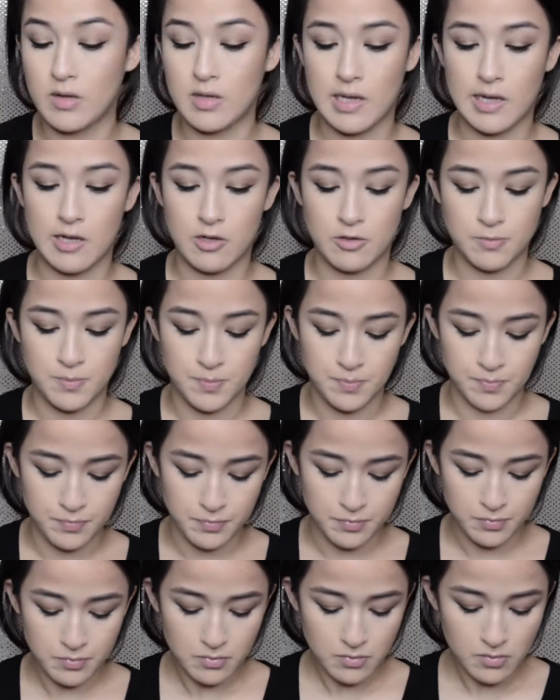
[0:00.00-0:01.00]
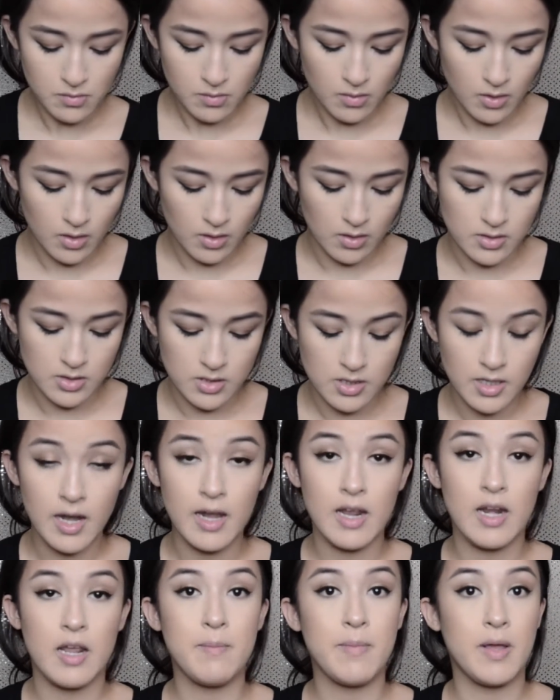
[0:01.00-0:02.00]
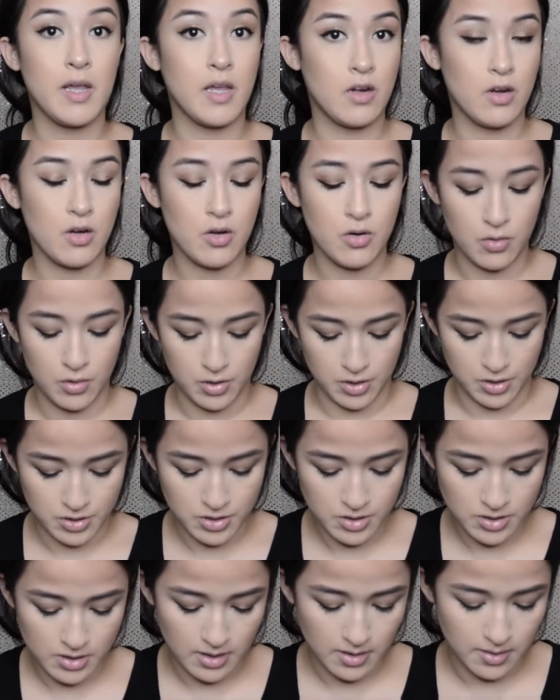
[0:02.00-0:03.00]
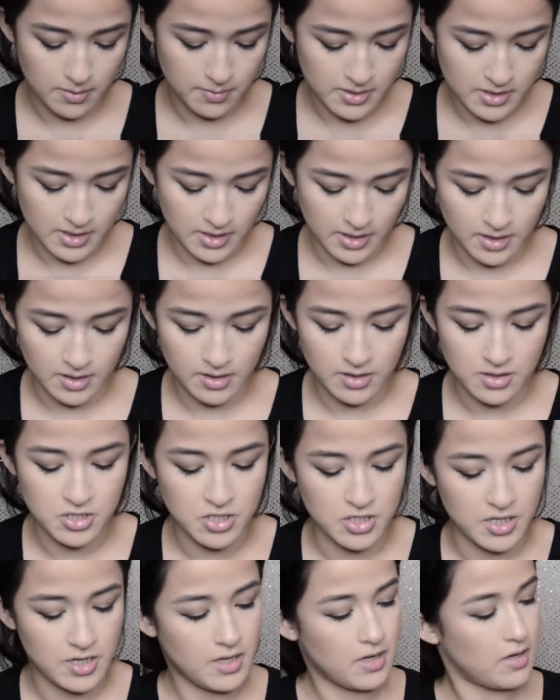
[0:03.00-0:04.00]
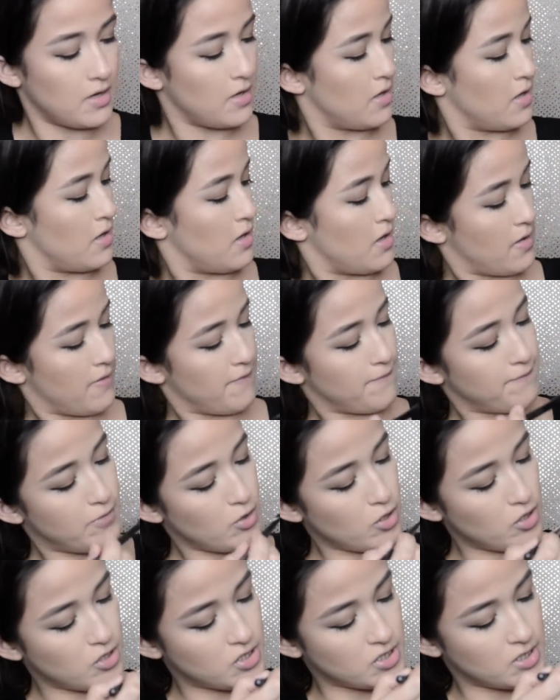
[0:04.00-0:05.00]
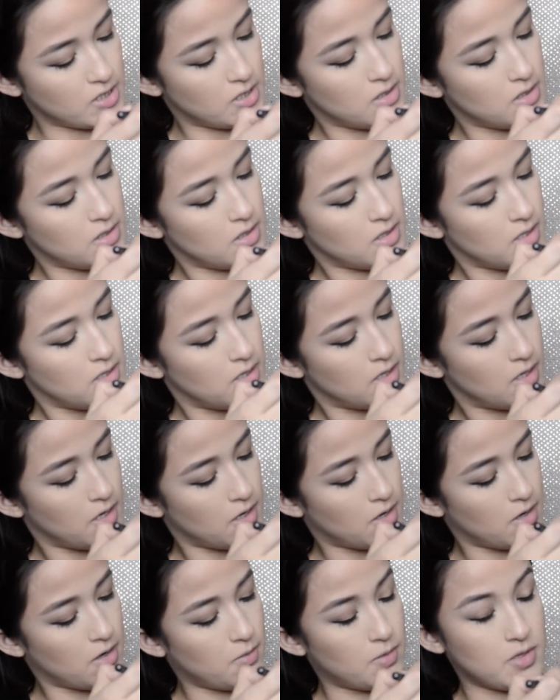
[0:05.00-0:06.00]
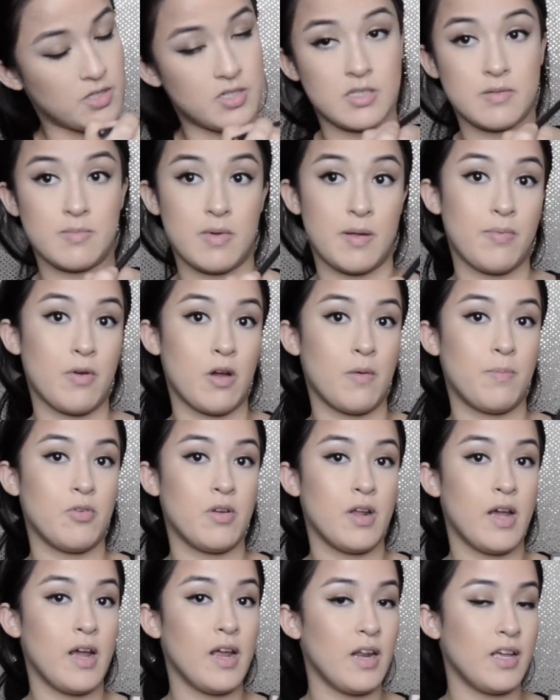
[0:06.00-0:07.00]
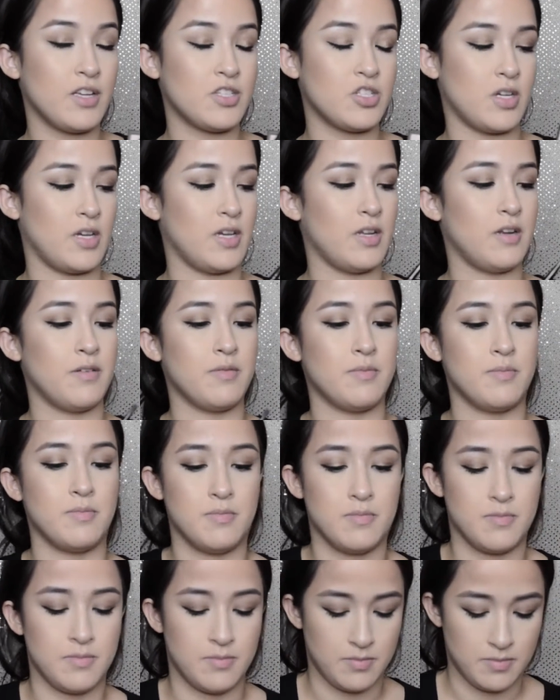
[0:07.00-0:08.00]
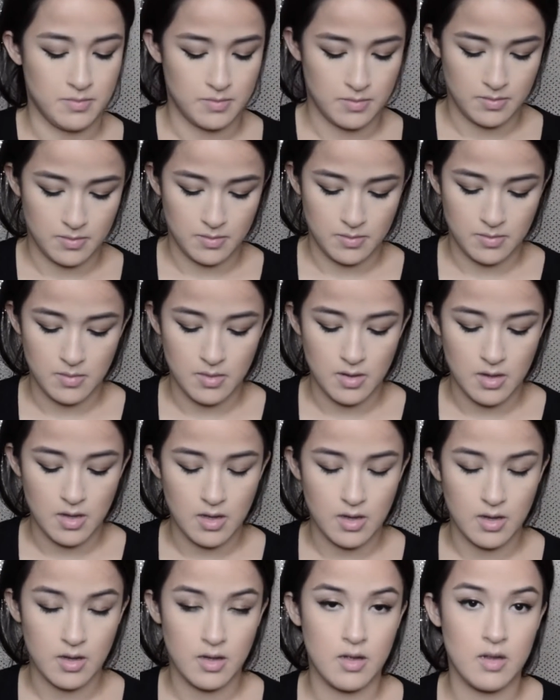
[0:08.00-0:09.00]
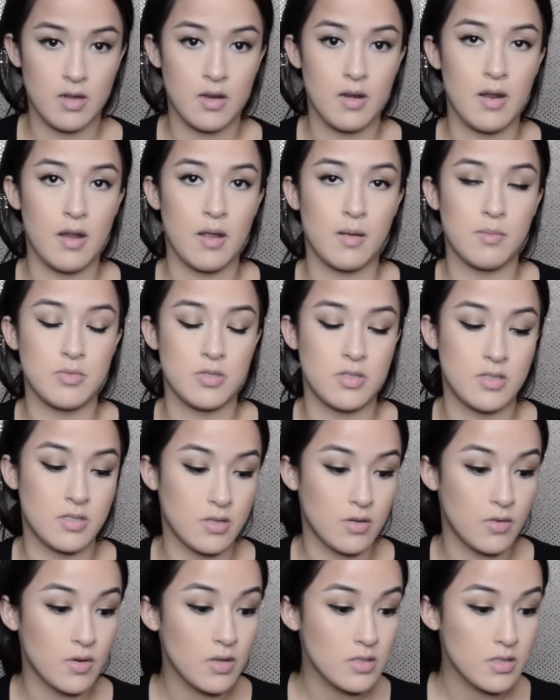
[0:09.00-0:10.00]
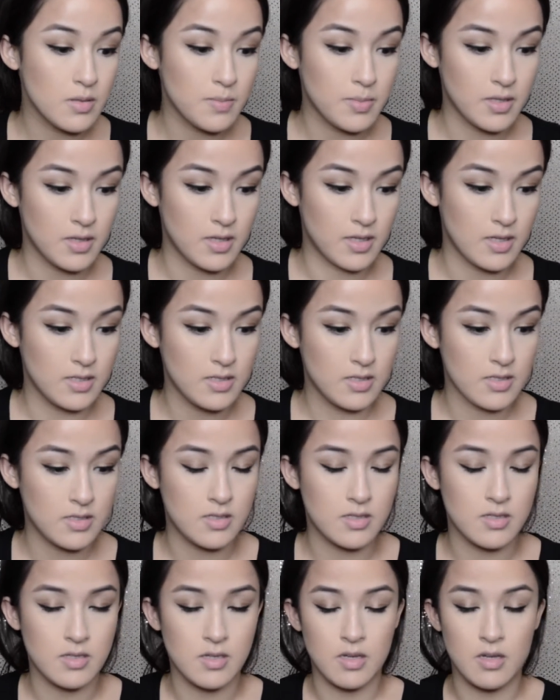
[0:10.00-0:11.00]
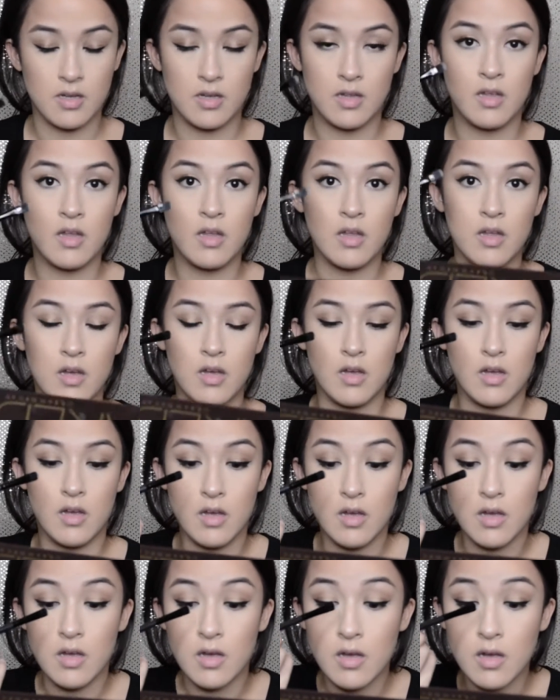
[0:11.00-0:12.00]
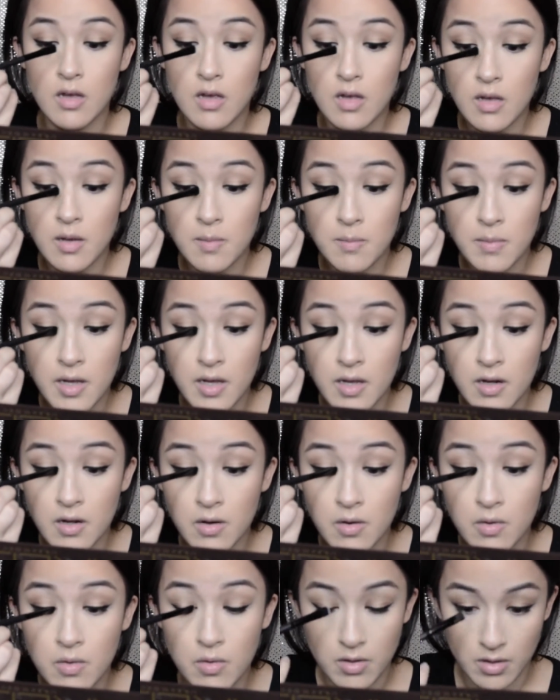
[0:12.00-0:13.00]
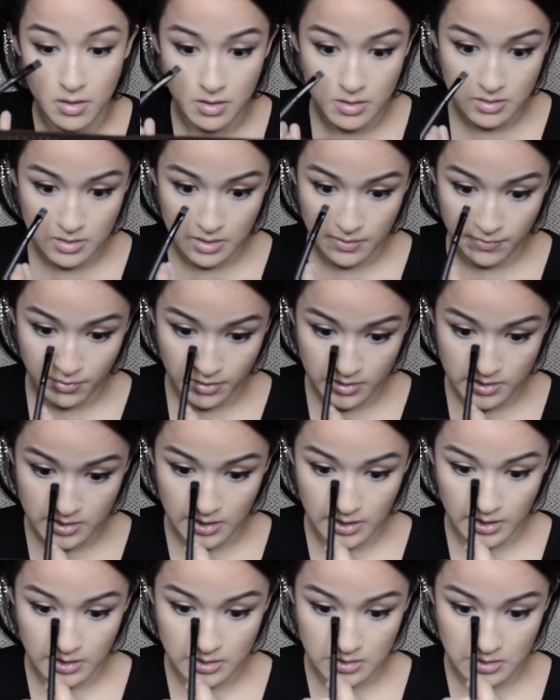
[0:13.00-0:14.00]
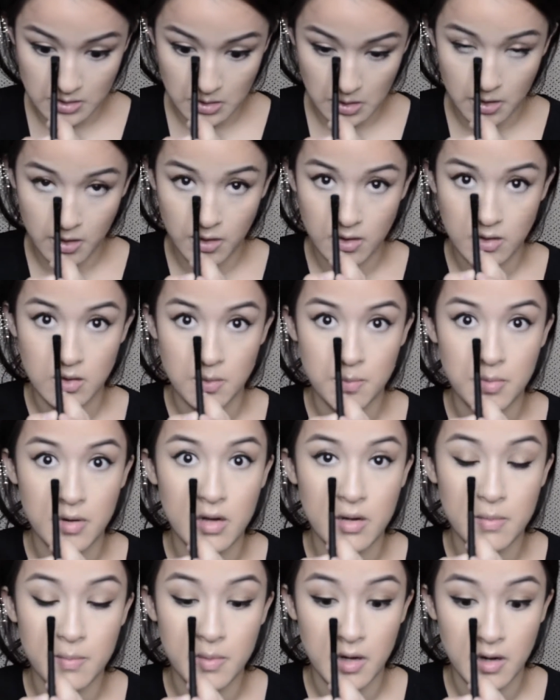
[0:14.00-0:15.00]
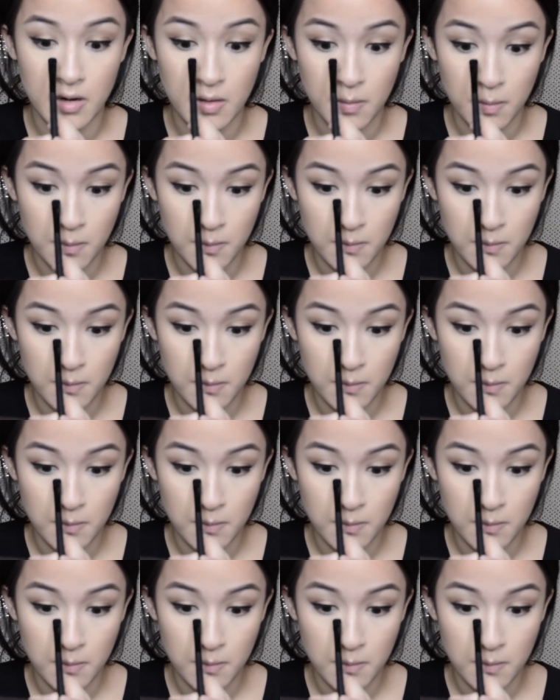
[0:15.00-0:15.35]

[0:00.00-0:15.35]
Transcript: Now, to highlight my inner corners, I am taking the shade Virgin here, which is my brow bone highlight shade. And I'm just going to put this in my inner corners. First, I like to start on the bottom here.